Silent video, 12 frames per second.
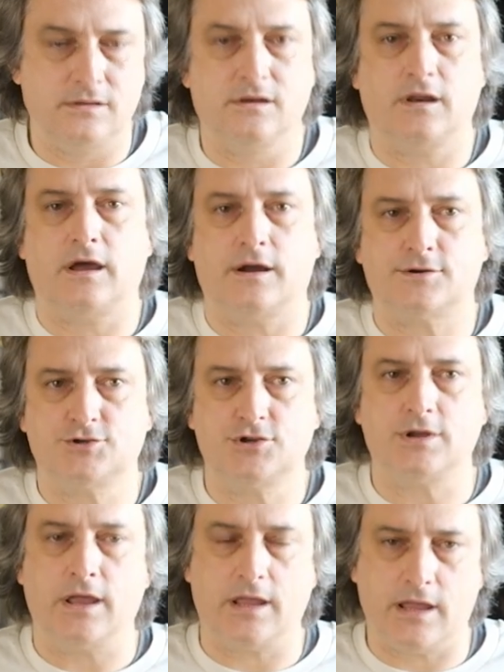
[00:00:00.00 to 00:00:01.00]
large,
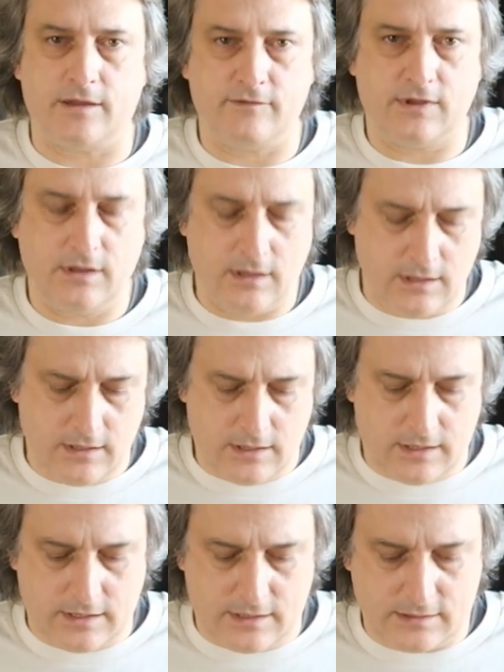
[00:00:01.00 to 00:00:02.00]
heavy,
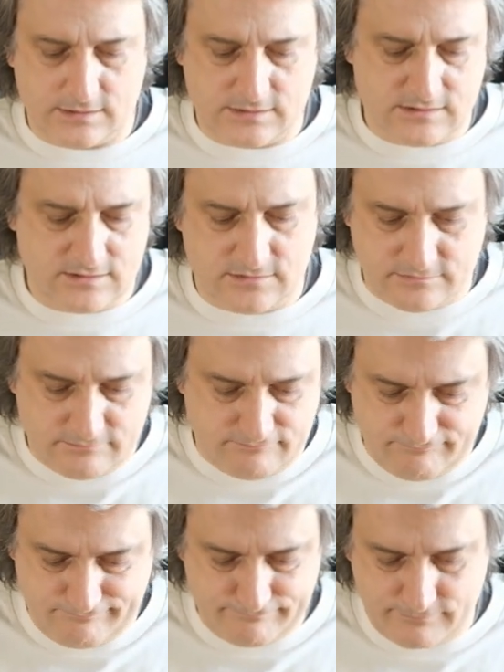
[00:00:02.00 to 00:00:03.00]
and
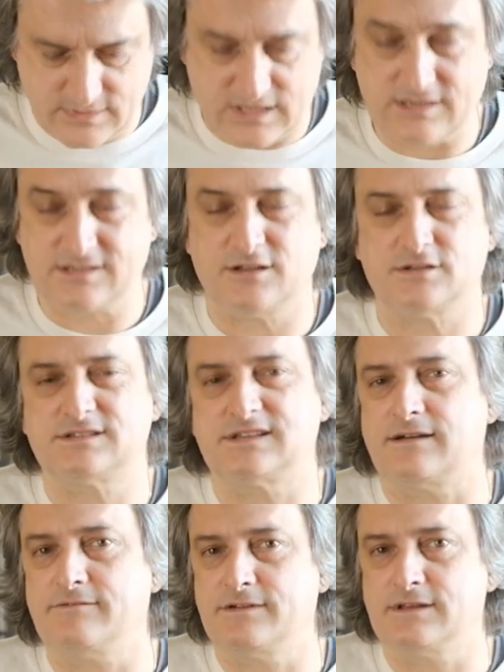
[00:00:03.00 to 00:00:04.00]
is not
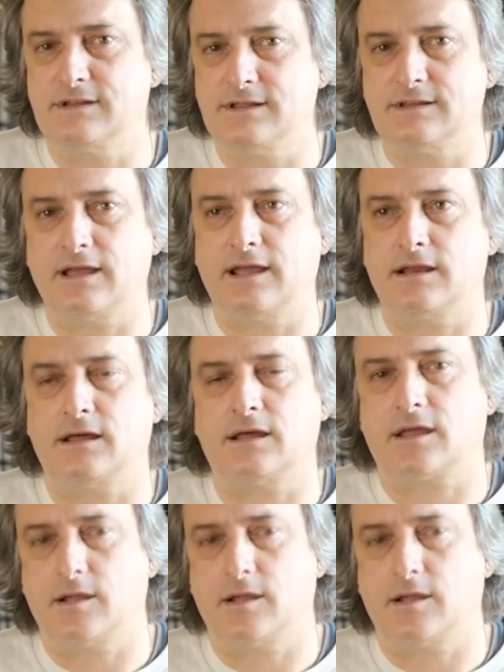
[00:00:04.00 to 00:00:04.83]
something that I like.